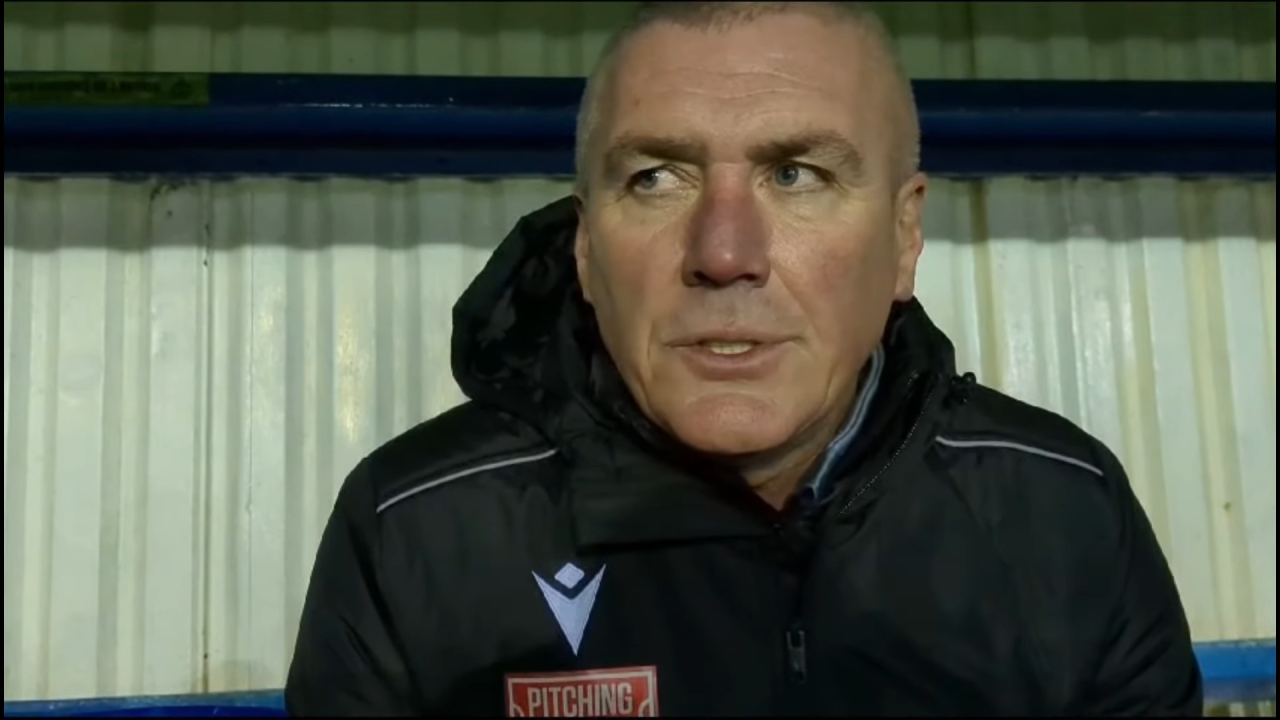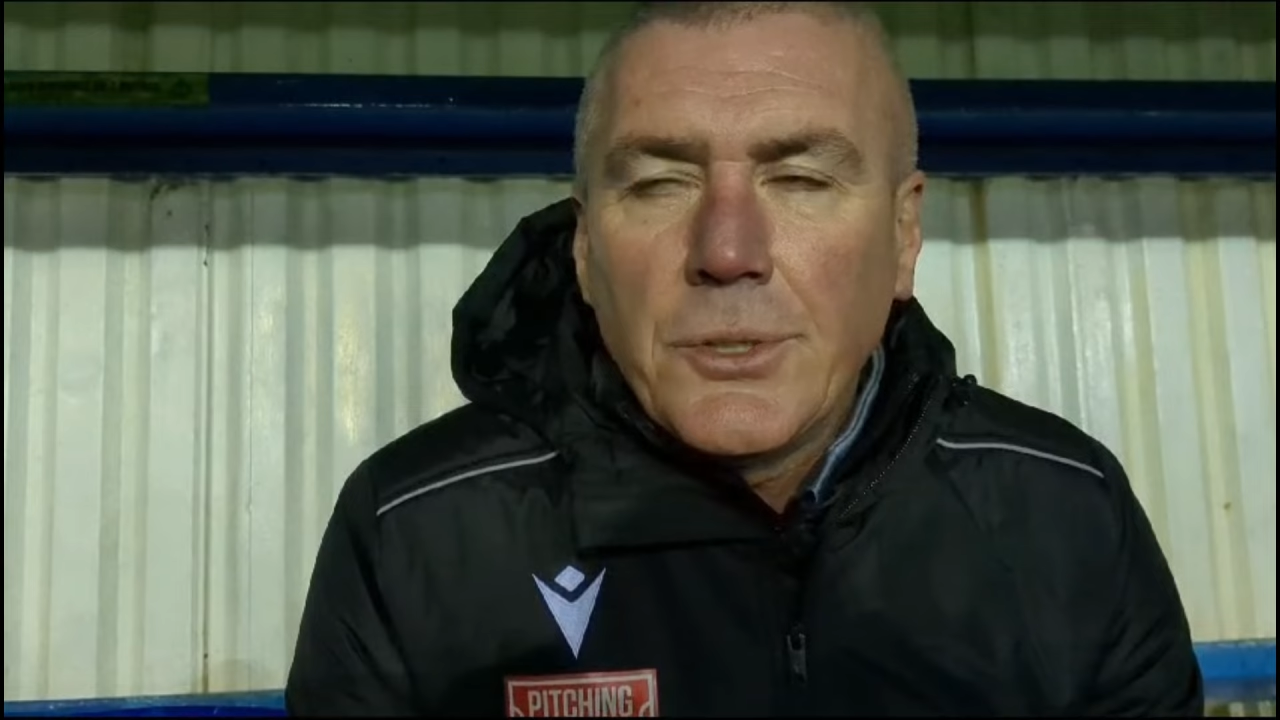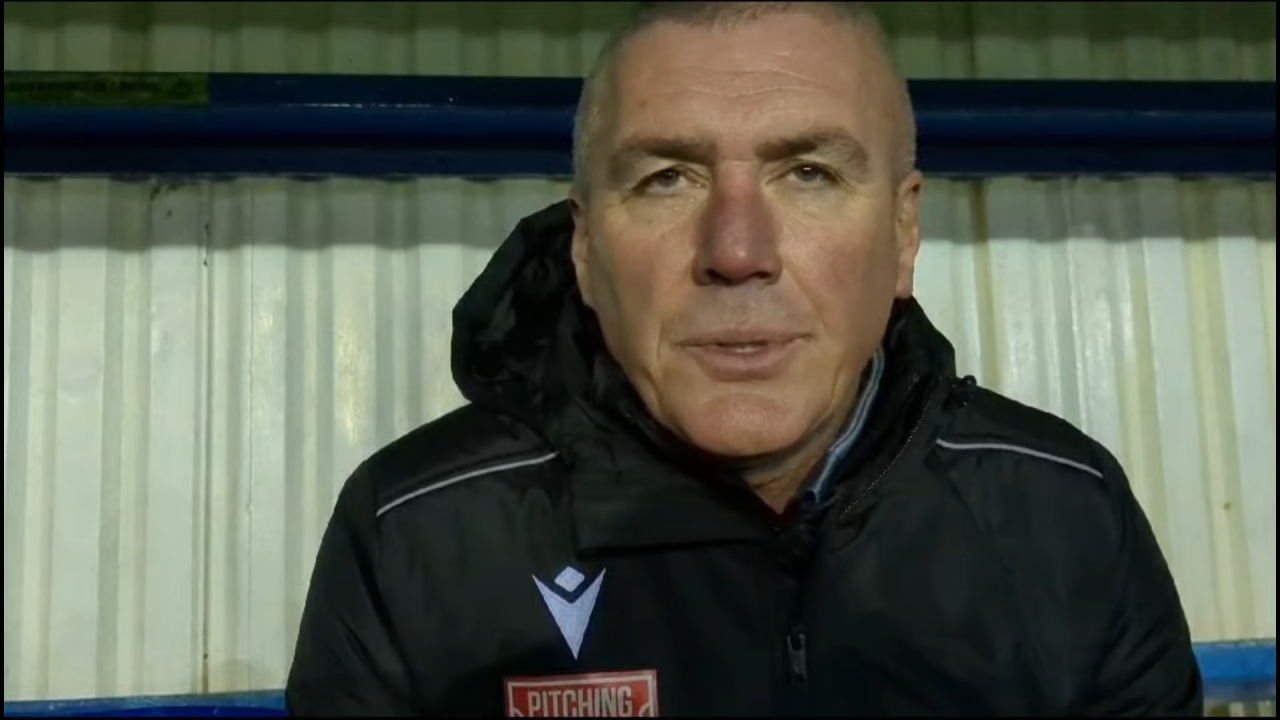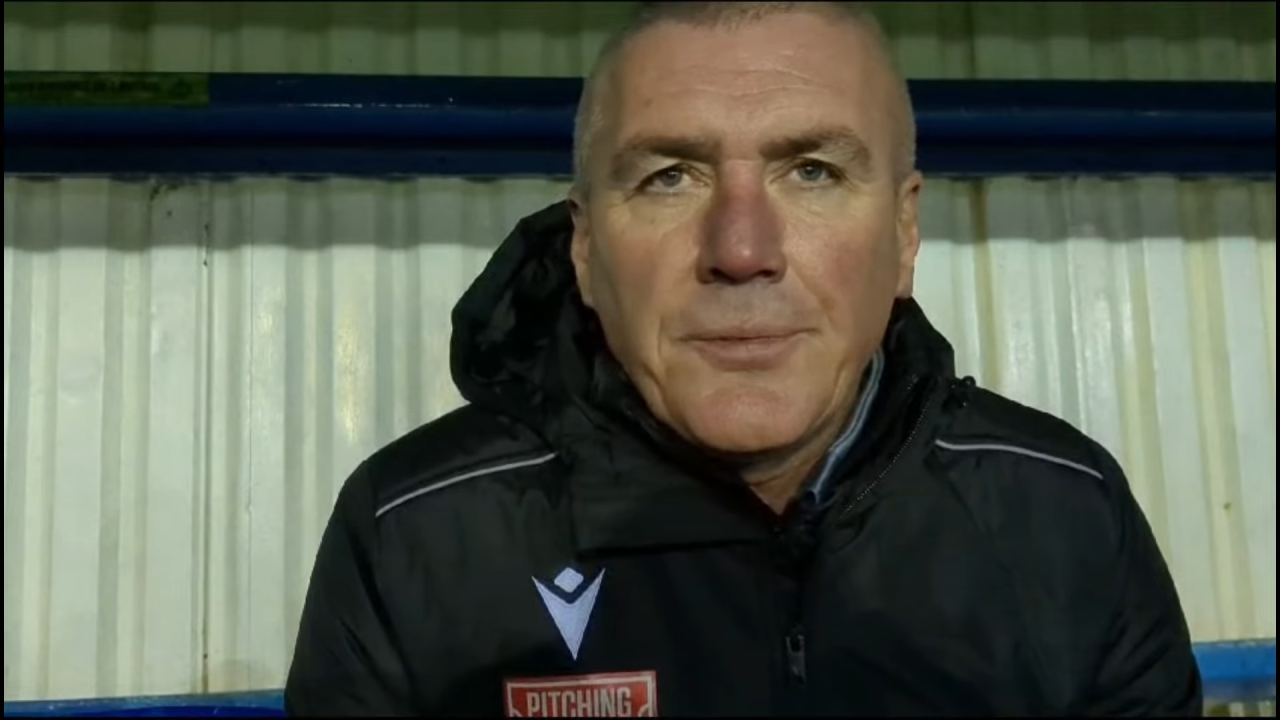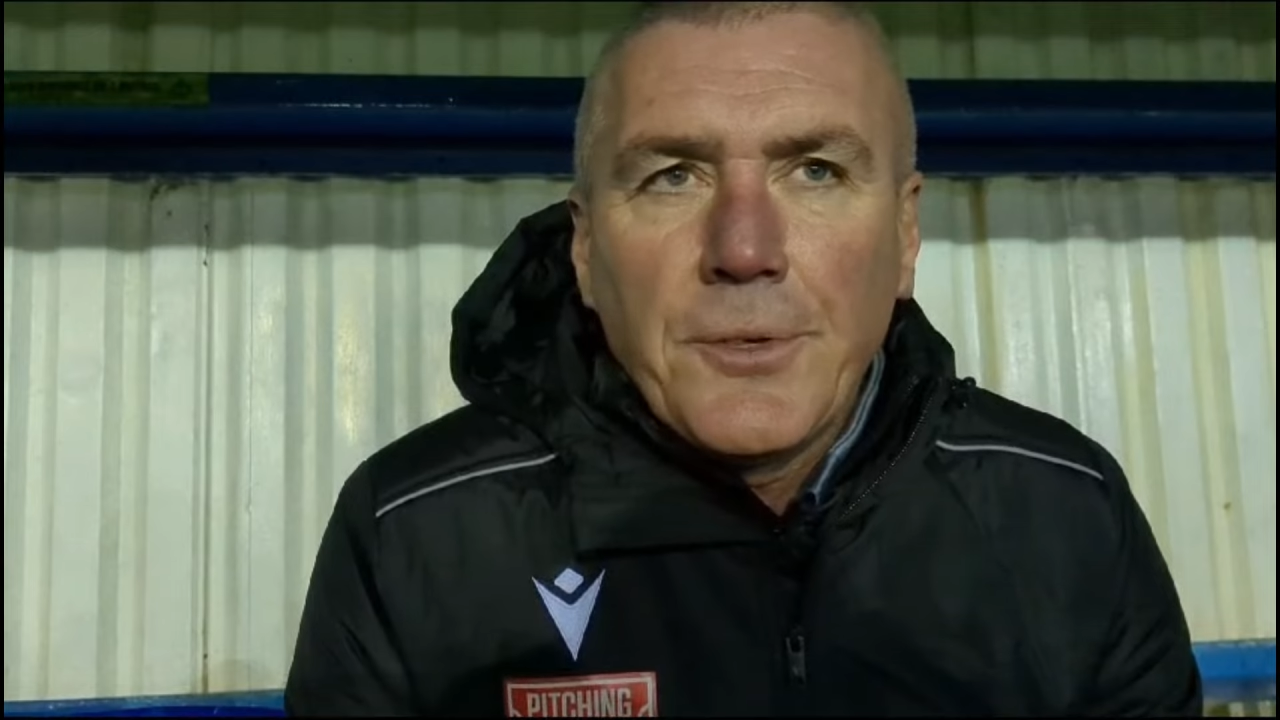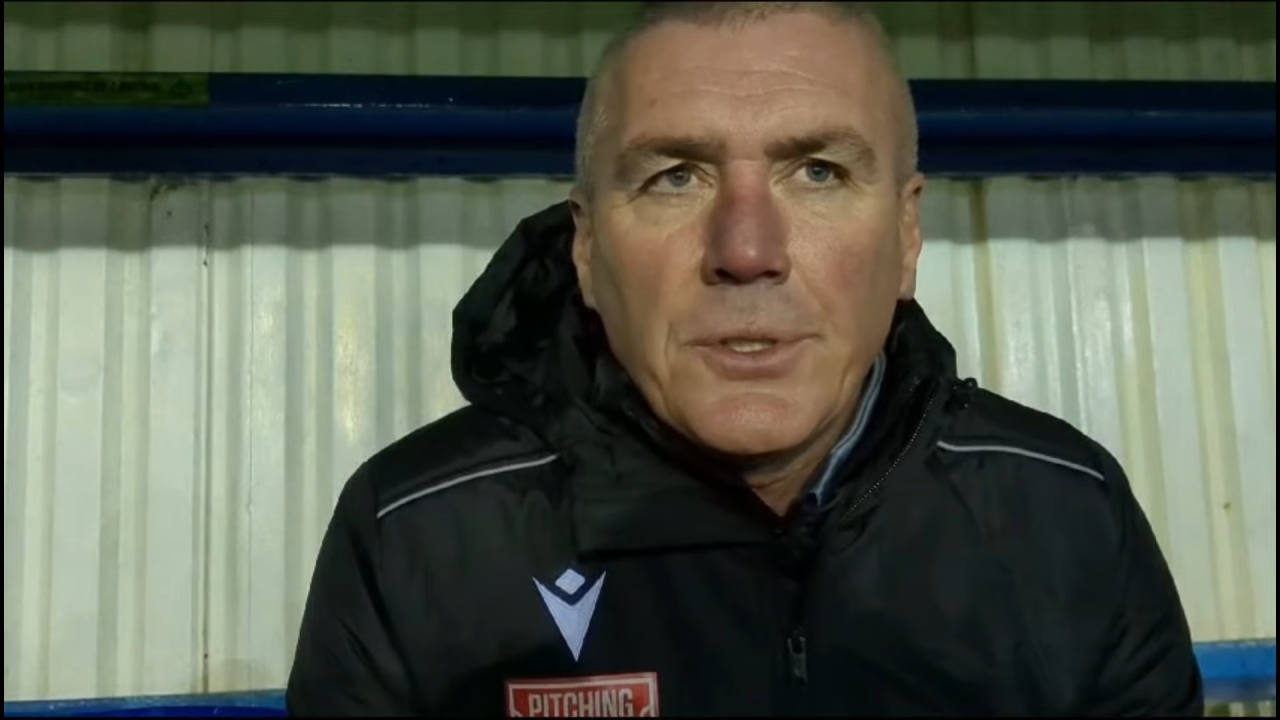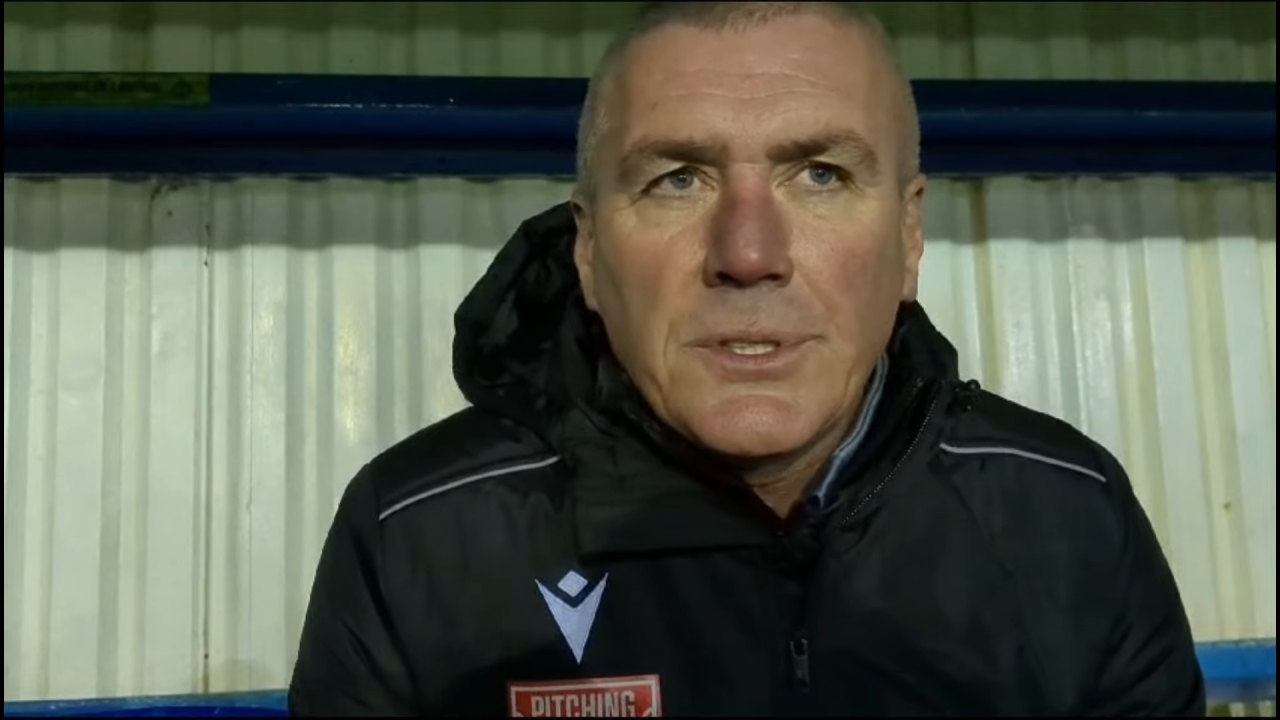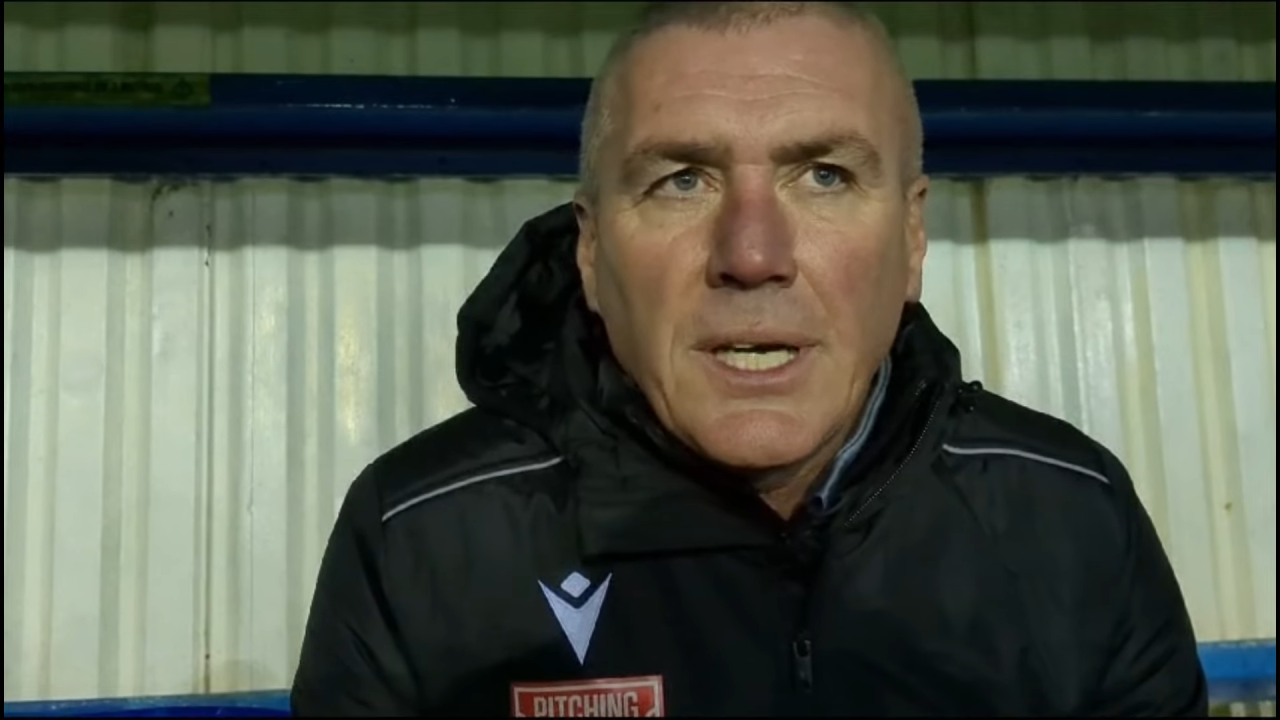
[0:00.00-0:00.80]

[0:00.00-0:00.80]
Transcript: Two in the first